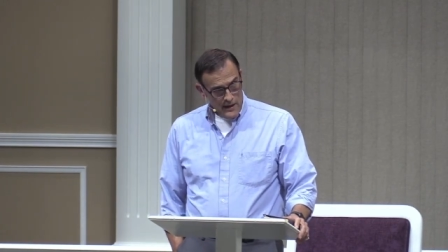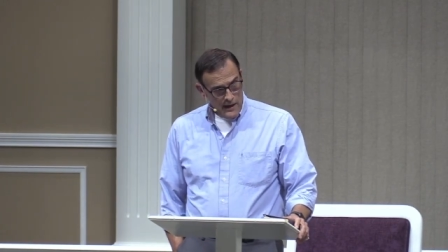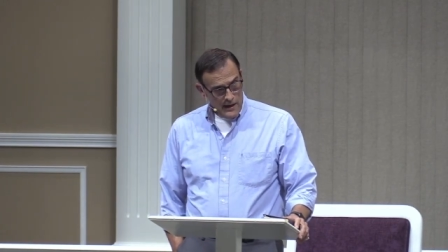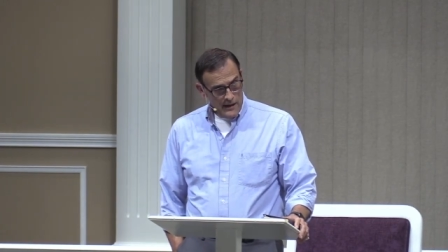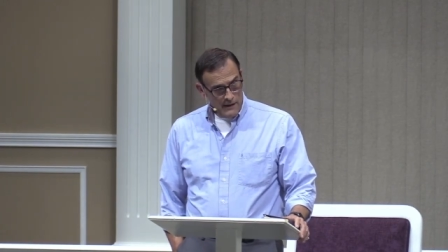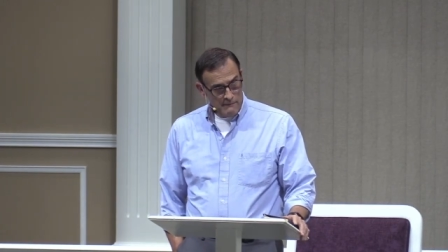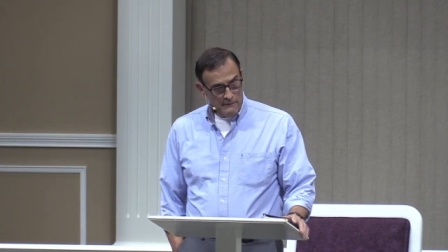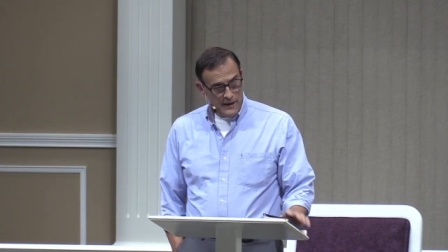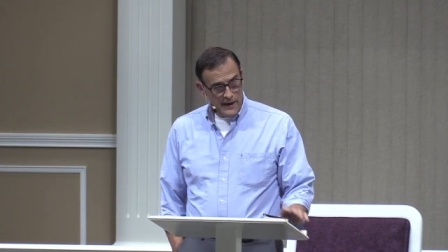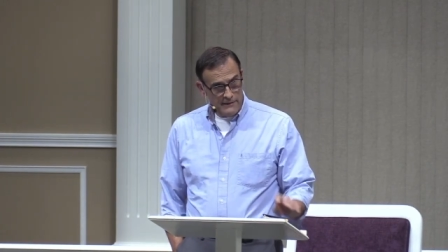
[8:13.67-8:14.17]

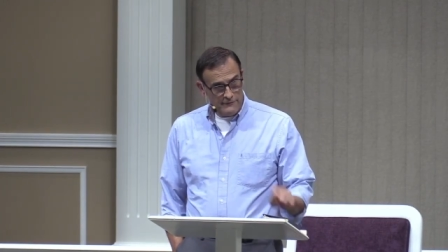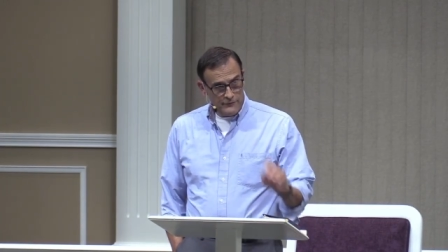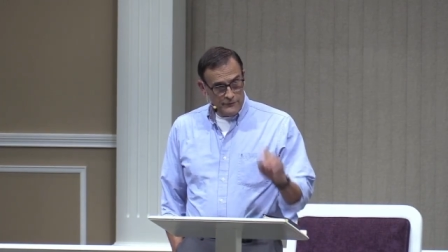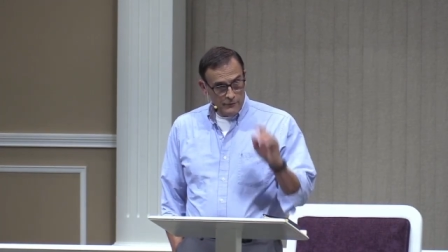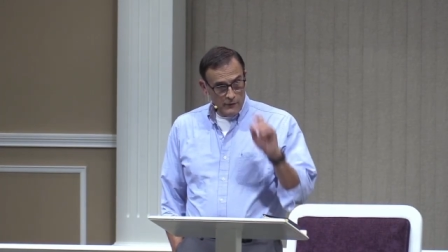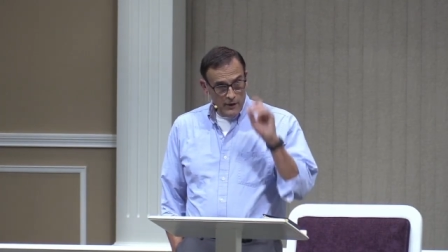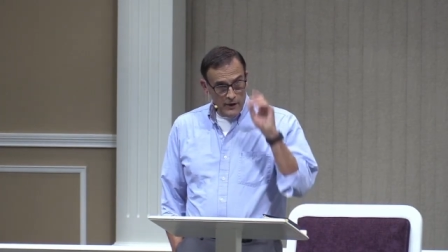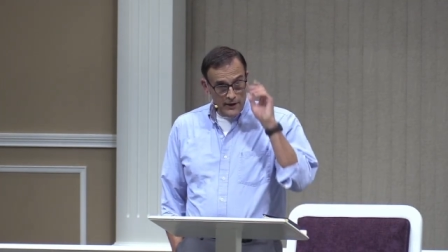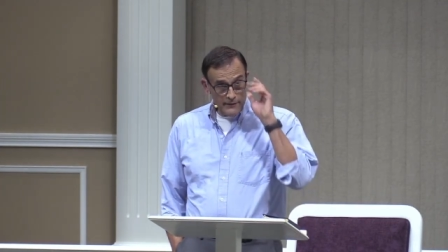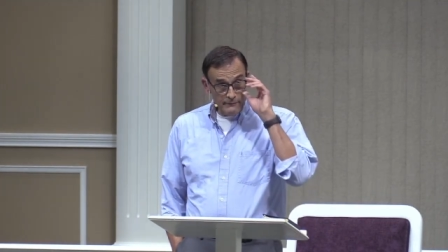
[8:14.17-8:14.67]
Um, I've
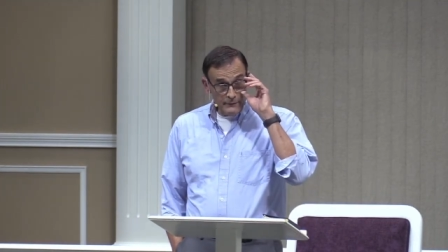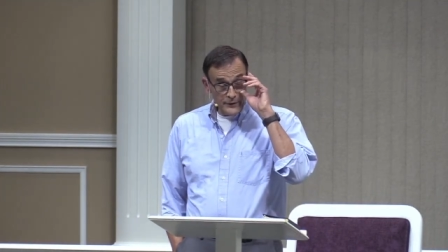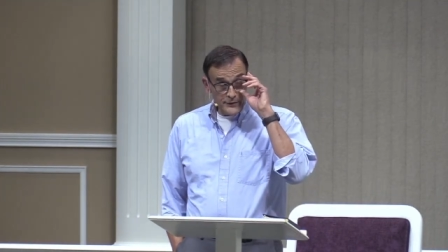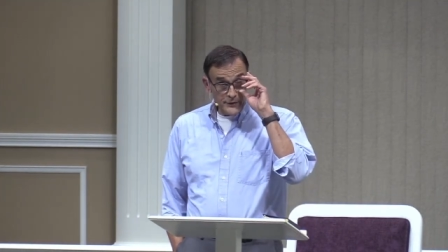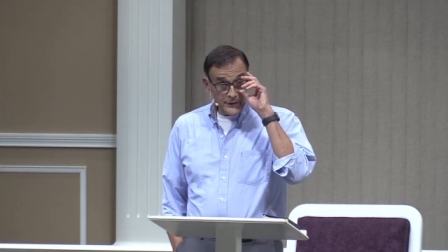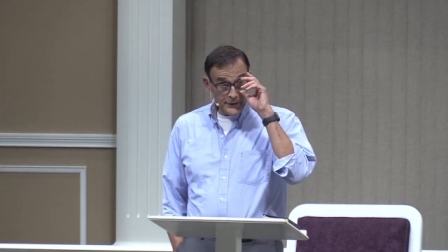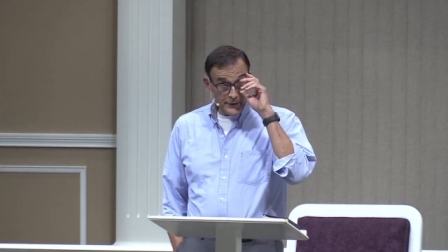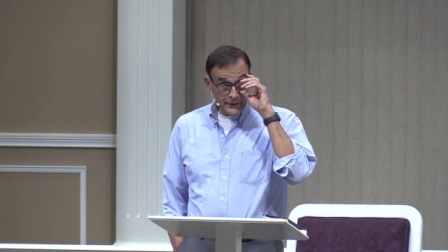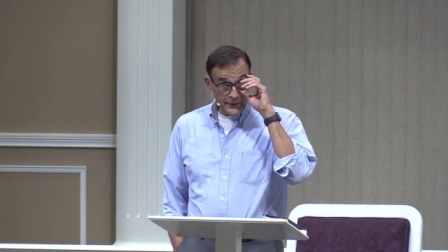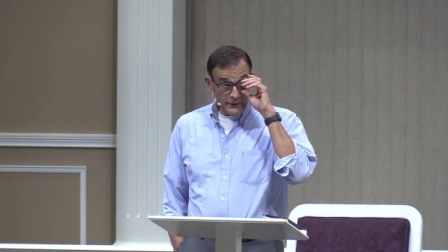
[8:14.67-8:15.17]
drawn
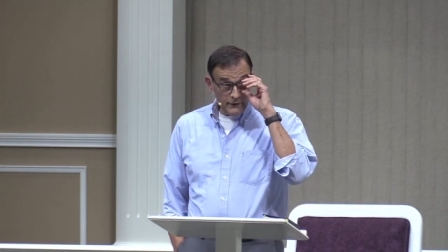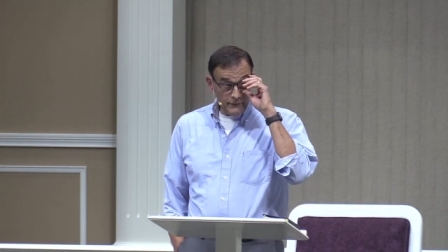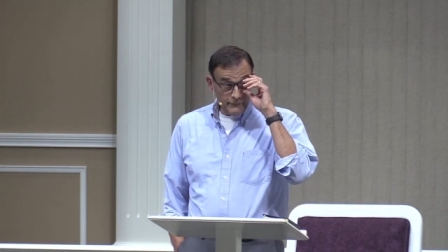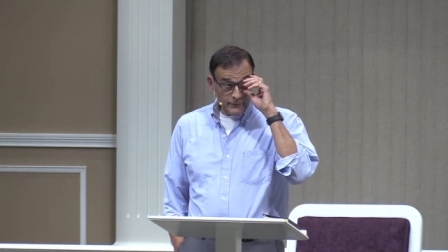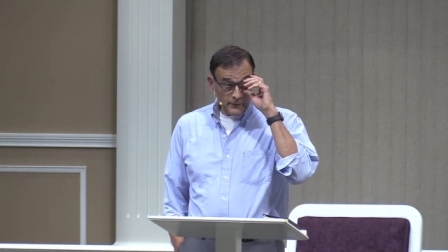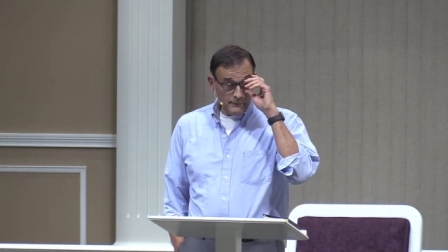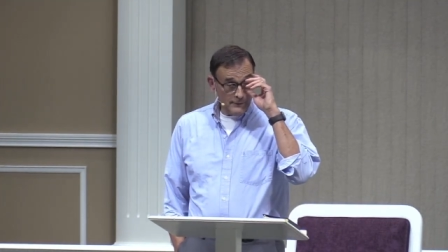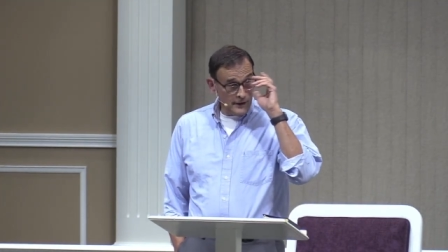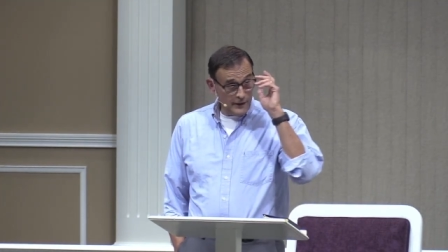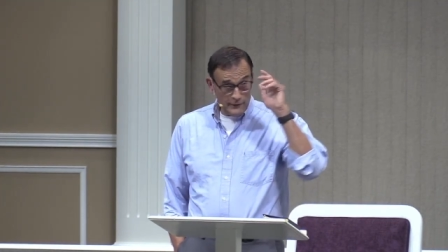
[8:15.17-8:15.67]
material
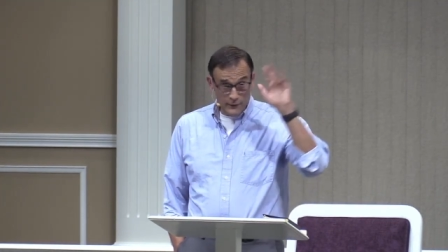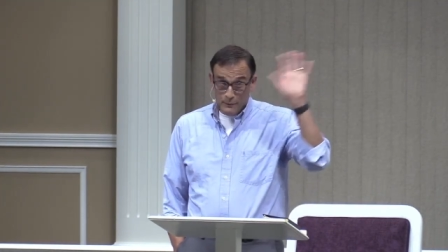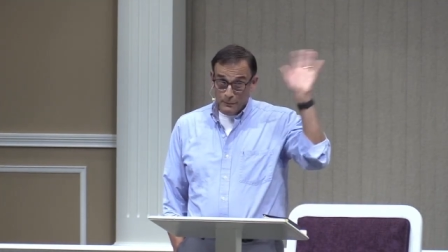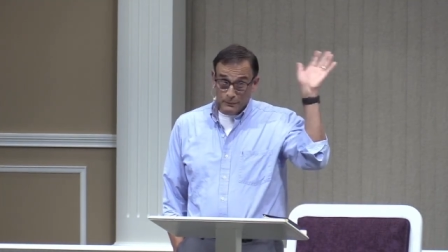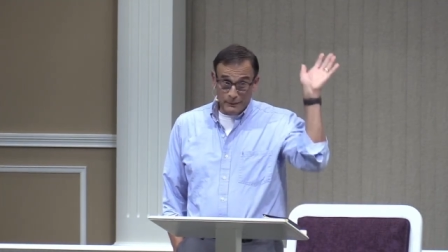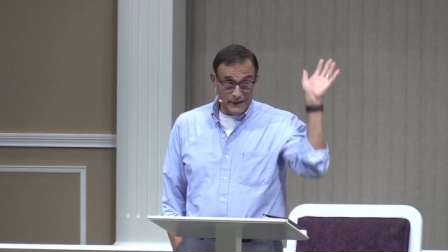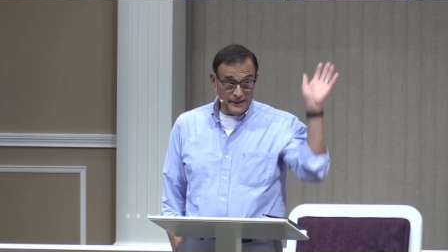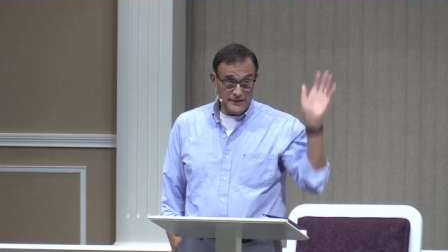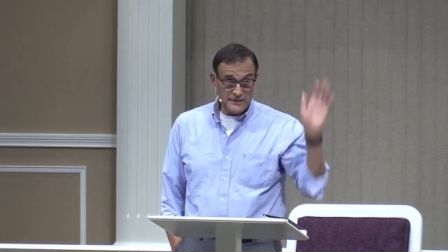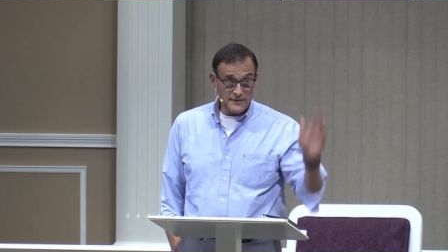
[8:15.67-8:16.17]
from other
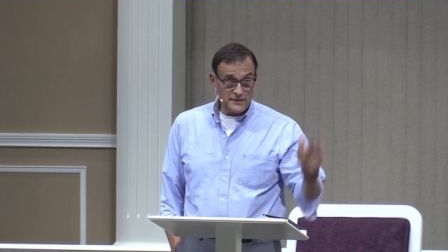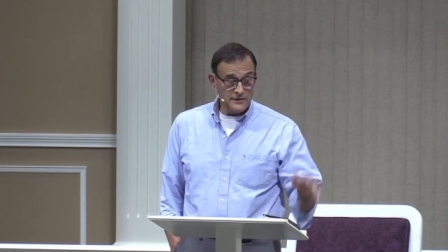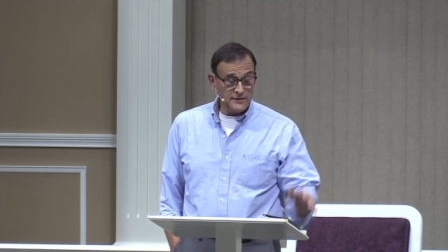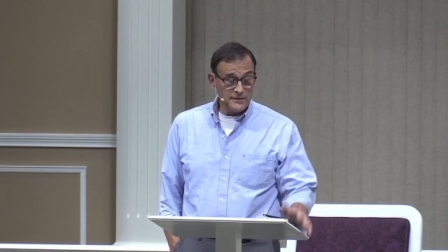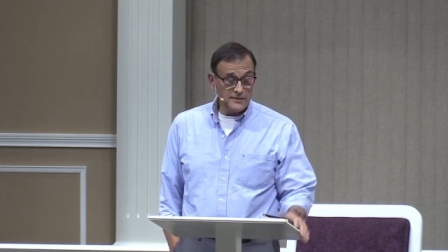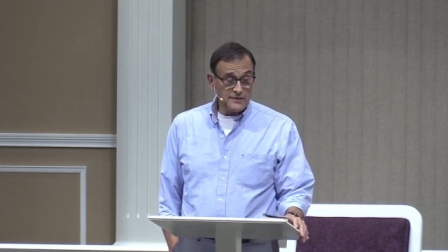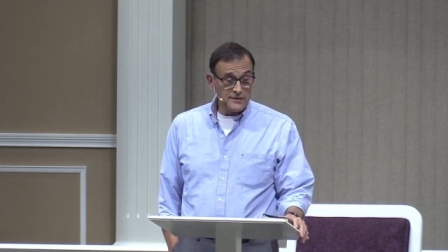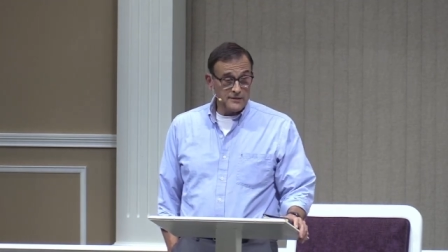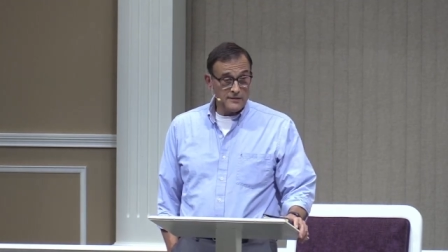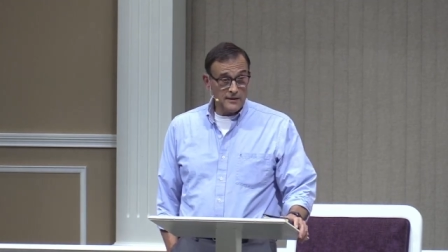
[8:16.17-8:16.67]

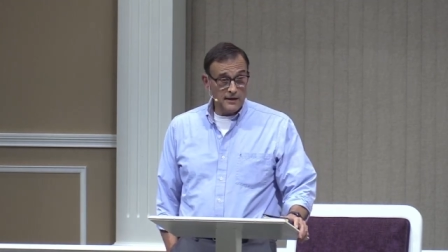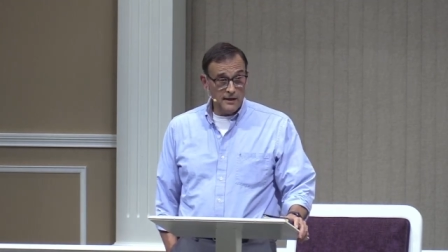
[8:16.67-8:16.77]
places